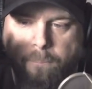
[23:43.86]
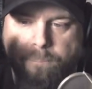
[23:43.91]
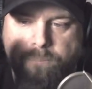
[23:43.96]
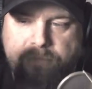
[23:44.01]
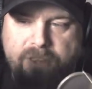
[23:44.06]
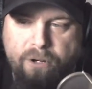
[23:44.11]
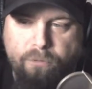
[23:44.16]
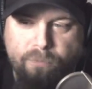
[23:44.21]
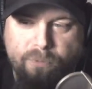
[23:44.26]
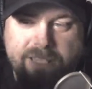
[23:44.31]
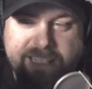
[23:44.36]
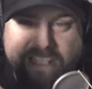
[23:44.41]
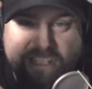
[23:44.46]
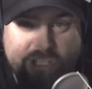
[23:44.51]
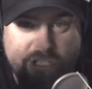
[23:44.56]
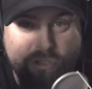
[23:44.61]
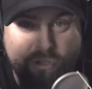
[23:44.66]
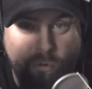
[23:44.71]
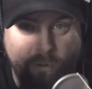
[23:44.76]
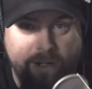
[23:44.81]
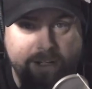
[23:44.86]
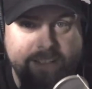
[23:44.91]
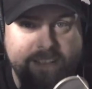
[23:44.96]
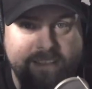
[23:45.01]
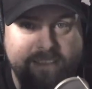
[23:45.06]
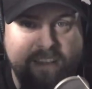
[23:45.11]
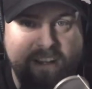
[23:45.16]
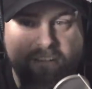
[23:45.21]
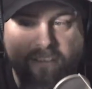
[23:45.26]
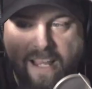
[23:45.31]
They're really short.
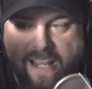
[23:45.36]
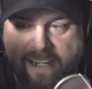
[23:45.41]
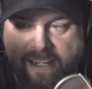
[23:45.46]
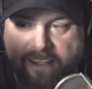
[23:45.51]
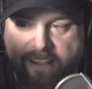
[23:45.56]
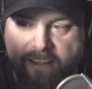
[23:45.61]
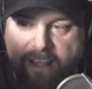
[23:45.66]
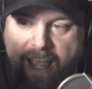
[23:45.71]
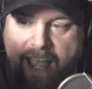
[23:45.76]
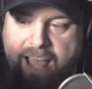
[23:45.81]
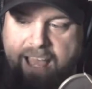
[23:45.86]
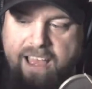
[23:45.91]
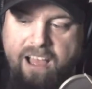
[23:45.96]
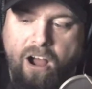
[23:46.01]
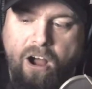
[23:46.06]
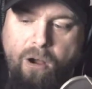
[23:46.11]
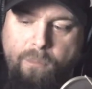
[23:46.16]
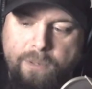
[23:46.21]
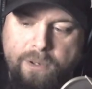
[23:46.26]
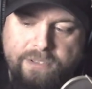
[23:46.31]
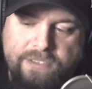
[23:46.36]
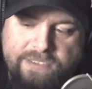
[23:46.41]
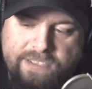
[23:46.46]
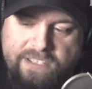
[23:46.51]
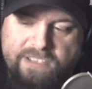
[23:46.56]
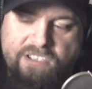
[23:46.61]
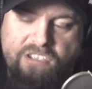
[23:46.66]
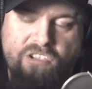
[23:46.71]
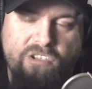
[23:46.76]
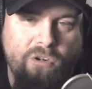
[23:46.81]
They're like almost
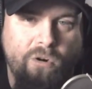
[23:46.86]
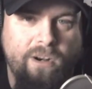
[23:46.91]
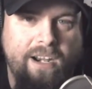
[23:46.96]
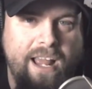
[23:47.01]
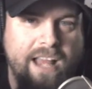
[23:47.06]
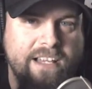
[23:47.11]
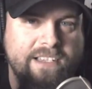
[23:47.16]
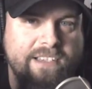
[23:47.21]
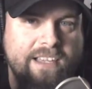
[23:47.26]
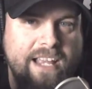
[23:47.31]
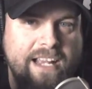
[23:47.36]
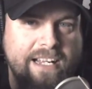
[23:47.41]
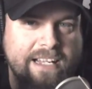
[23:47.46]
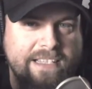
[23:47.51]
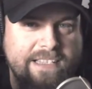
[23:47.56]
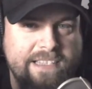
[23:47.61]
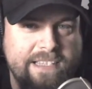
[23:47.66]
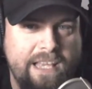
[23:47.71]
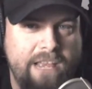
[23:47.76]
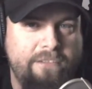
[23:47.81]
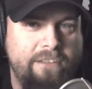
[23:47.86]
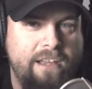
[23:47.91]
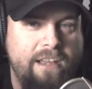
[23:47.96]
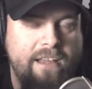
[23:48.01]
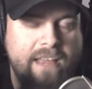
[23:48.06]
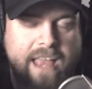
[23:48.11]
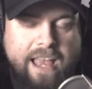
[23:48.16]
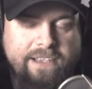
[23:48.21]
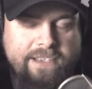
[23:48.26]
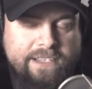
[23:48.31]
as short as like a
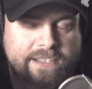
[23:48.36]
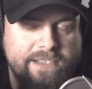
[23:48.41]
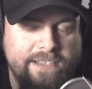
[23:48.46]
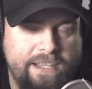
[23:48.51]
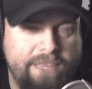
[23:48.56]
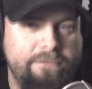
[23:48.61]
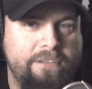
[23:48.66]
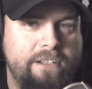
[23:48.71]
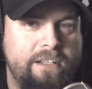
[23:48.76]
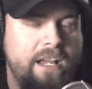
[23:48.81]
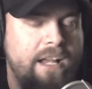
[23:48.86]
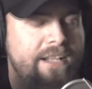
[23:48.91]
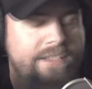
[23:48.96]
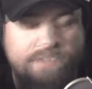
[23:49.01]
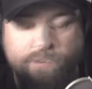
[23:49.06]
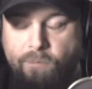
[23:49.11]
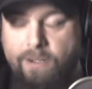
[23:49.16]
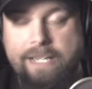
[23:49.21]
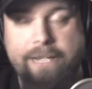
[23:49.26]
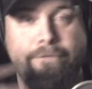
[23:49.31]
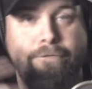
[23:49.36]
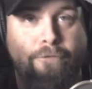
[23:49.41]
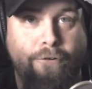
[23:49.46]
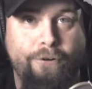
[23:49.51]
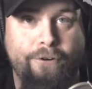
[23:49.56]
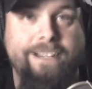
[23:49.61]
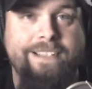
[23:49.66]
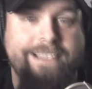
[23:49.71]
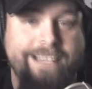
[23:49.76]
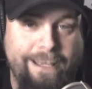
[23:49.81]

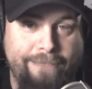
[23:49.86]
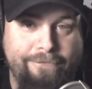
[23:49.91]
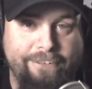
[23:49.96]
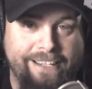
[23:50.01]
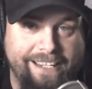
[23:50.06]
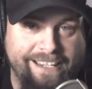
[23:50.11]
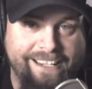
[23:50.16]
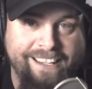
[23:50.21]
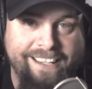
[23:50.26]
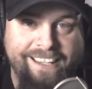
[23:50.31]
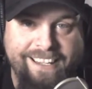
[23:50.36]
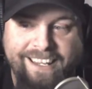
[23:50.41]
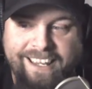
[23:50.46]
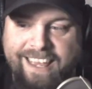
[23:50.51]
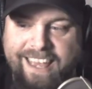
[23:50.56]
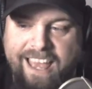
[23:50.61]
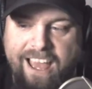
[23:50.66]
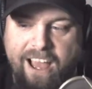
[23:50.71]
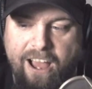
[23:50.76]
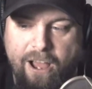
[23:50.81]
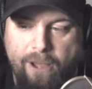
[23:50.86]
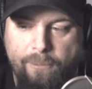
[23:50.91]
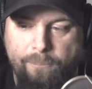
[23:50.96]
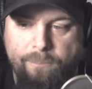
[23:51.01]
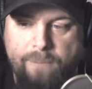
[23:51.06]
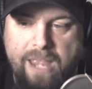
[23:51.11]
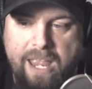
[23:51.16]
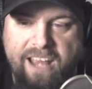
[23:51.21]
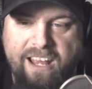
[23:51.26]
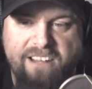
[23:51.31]
24 to 70,
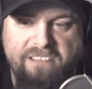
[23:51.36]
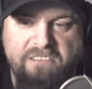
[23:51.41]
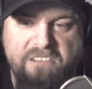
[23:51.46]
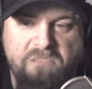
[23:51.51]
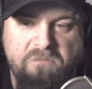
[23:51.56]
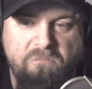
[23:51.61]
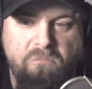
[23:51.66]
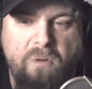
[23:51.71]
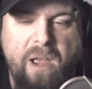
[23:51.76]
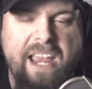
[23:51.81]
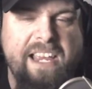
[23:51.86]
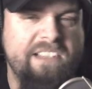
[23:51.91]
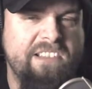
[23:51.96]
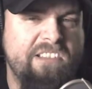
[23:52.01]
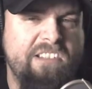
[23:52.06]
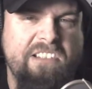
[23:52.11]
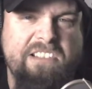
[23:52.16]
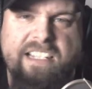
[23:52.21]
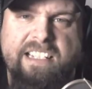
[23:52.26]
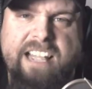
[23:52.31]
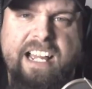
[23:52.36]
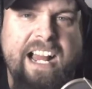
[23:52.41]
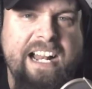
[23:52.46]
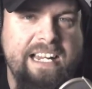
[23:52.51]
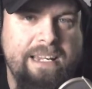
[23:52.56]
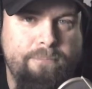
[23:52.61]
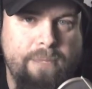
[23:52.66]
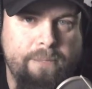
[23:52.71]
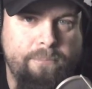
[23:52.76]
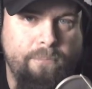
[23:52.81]
and weighs just a
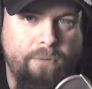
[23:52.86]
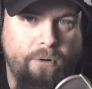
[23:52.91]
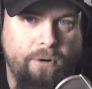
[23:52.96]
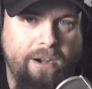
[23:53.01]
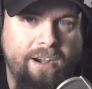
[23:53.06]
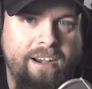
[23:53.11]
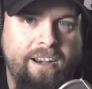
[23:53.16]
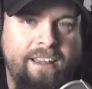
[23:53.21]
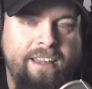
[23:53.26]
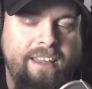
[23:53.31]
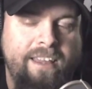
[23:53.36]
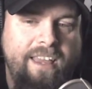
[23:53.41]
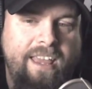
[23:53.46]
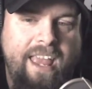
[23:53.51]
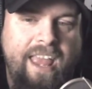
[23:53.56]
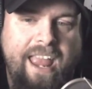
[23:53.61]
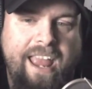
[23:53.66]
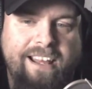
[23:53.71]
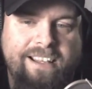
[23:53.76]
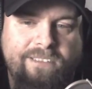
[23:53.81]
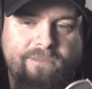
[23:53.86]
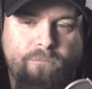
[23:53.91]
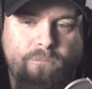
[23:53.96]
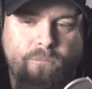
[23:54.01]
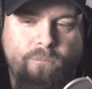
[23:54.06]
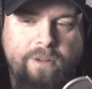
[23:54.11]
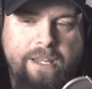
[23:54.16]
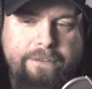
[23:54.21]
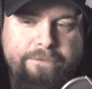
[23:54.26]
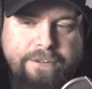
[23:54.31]
tiny bit more. And
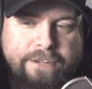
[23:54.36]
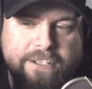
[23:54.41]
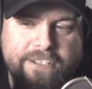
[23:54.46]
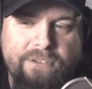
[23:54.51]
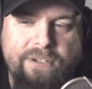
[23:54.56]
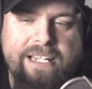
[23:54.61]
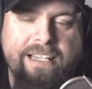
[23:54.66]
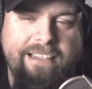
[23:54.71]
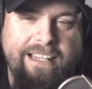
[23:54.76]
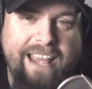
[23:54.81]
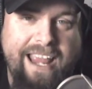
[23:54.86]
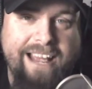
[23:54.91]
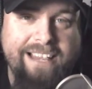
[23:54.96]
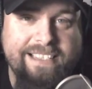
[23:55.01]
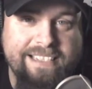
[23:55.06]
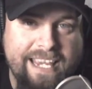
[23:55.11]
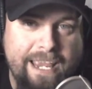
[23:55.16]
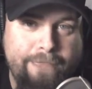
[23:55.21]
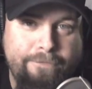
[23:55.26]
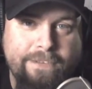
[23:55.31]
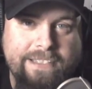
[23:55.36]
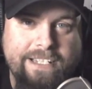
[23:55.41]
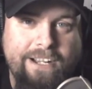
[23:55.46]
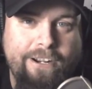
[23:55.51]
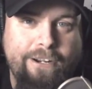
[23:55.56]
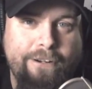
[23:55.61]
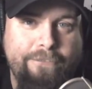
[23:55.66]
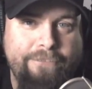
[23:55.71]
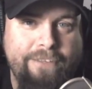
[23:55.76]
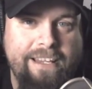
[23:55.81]
if you're doing landscape
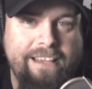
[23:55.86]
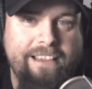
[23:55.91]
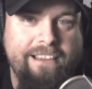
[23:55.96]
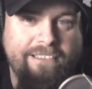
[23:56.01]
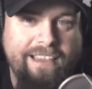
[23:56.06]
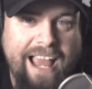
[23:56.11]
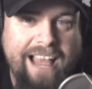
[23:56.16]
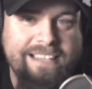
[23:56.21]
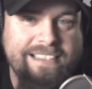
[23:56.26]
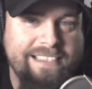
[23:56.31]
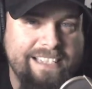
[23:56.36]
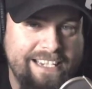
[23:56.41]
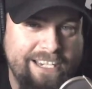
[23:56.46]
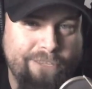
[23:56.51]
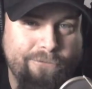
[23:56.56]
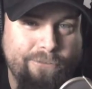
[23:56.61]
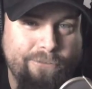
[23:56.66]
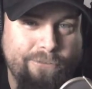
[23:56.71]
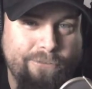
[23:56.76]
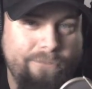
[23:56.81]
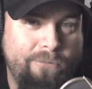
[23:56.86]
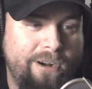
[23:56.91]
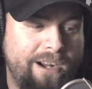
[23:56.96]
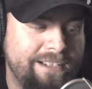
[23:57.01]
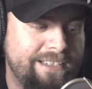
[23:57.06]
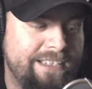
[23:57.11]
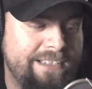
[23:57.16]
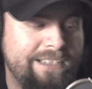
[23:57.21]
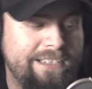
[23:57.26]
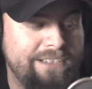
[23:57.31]
photography, the last thing you really
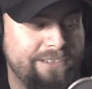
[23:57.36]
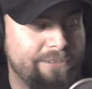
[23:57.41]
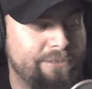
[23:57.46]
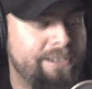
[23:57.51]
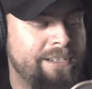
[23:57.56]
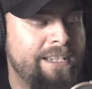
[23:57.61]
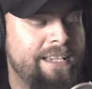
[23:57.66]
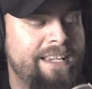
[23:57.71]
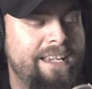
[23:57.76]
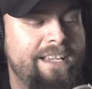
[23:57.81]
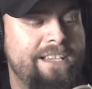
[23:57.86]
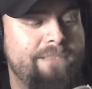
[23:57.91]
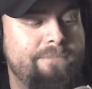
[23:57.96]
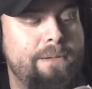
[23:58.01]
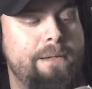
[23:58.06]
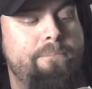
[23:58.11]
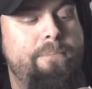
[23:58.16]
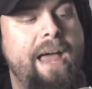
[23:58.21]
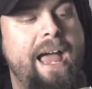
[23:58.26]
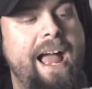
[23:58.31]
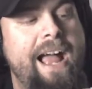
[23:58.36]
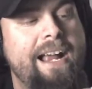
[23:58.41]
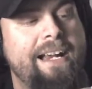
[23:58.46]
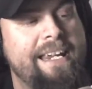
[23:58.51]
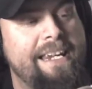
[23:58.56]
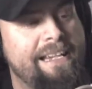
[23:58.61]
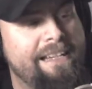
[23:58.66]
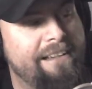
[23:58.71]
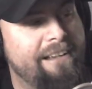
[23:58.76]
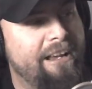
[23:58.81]
want to do is be
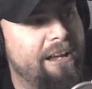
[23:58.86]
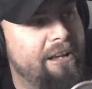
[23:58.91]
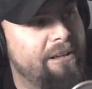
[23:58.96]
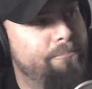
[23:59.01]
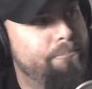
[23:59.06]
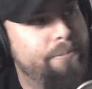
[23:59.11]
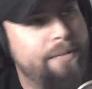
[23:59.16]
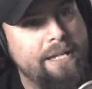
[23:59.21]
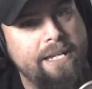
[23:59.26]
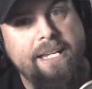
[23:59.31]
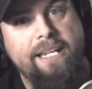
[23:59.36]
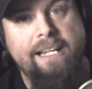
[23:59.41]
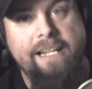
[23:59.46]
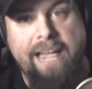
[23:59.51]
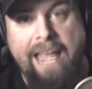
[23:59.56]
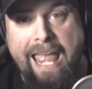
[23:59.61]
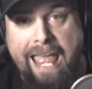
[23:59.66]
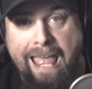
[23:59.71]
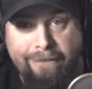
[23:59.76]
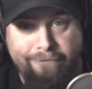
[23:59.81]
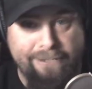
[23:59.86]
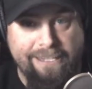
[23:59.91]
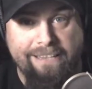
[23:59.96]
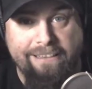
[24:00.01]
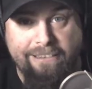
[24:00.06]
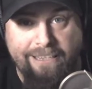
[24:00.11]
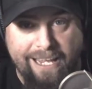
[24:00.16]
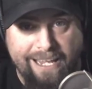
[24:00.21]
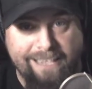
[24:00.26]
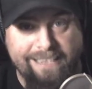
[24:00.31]
packing a big, heavy
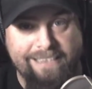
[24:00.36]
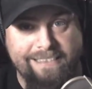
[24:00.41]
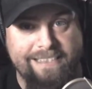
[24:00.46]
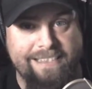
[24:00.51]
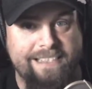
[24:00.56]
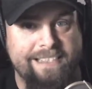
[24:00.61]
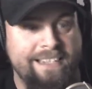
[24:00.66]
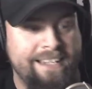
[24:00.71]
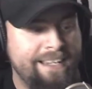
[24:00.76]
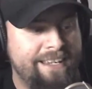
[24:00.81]
lens